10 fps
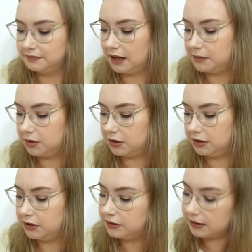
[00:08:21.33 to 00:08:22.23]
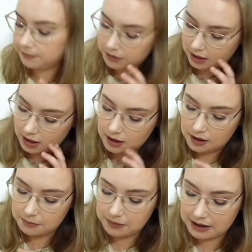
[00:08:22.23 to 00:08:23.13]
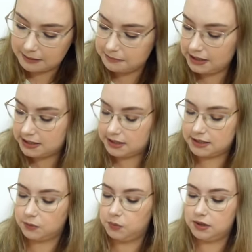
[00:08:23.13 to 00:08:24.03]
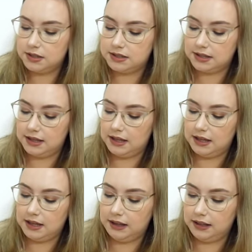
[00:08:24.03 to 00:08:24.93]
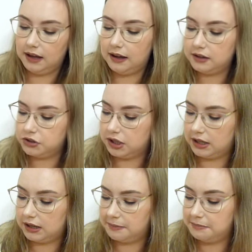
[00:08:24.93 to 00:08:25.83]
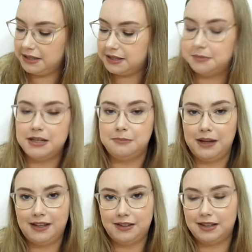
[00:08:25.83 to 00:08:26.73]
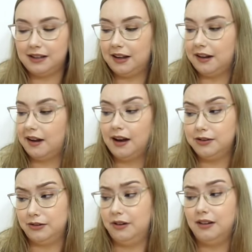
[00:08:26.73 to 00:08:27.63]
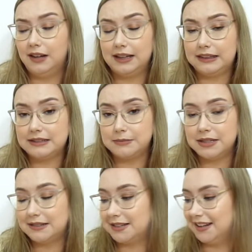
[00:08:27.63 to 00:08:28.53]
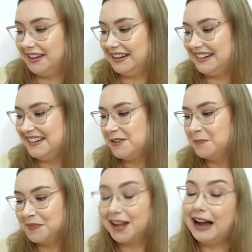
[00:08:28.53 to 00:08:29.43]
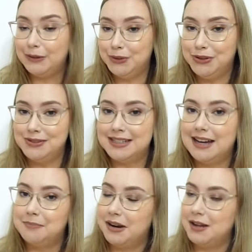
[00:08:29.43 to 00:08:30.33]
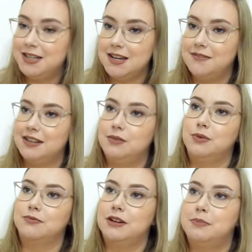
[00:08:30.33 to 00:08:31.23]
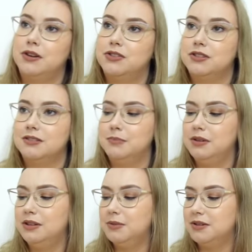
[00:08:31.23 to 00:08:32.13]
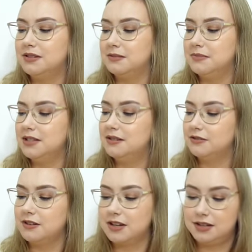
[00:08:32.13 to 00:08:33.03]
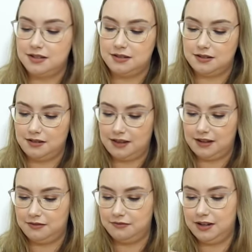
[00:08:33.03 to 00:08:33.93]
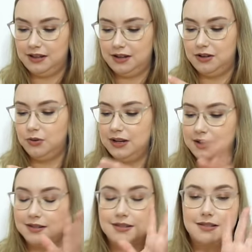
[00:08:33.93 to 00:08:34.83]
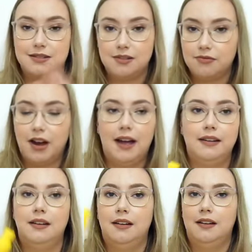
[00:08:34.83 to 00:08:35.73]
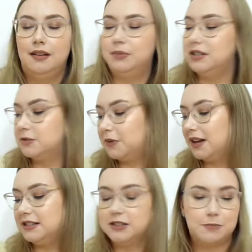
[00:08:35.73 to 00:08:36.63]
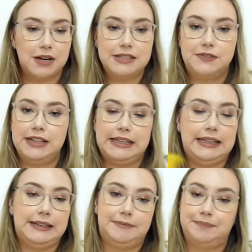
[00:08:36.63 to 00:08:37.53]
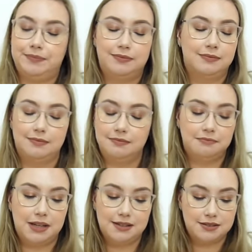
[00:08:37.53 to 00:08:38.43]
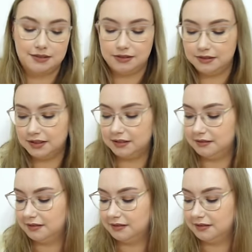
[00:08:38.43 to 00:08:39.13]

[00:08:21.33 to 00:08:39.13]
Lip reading: I'm not going to use it. My mist was the Kaja Mist Me Pina Colada. I do not like this mist. I will use it up, but I definitely wouldn't repurchase purely because the mist is like really annoying. It doesn't sit right. When it sprays funky, but I did use it.